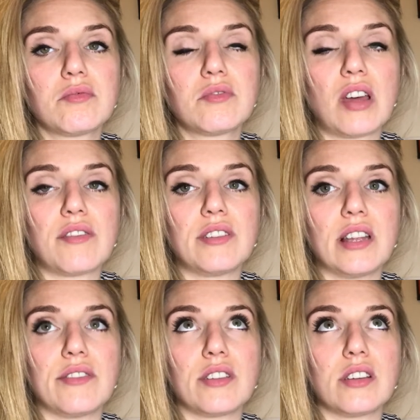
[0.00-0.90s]
that
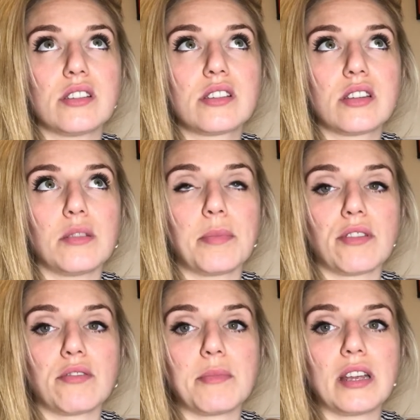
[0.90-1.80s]
flavour is still
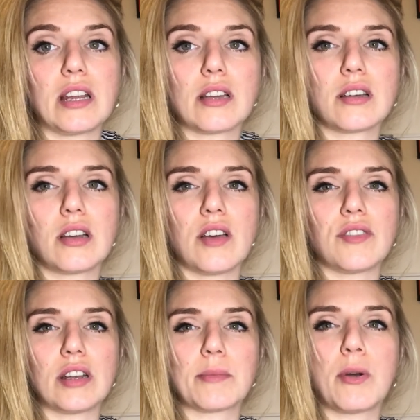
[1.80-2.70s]
bothering me. Like, I
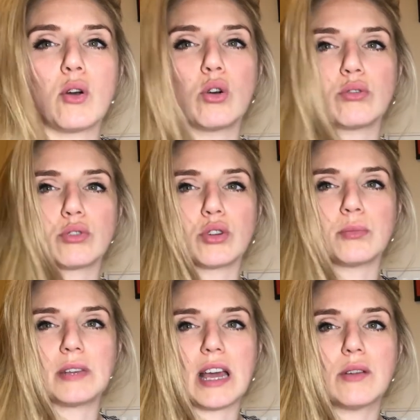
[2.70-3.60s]
feel like my whole
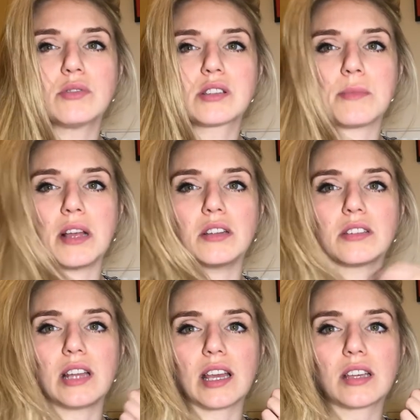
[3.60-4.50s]
room now
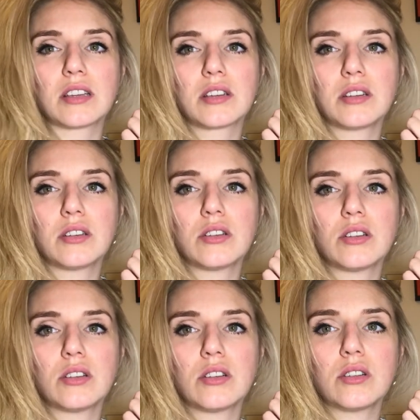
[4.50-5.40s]
smells like
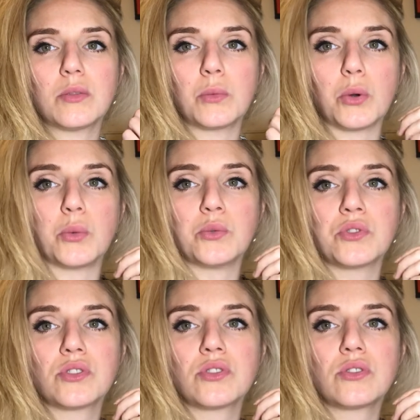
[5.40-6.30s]

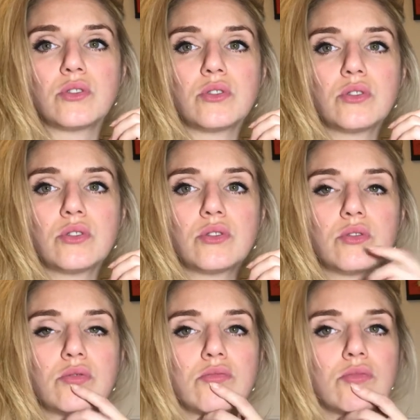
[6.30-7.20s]
wounds,
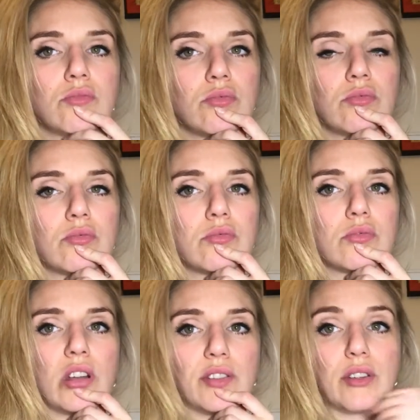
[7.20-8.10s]

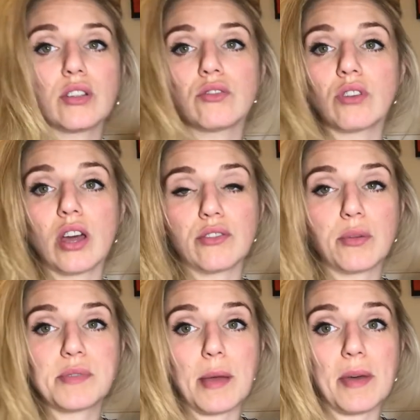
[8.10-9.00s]
and I feel rather
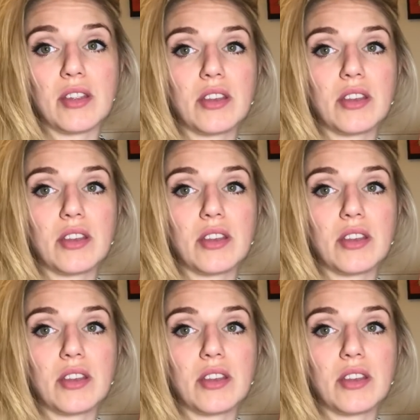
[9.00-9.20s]
upset by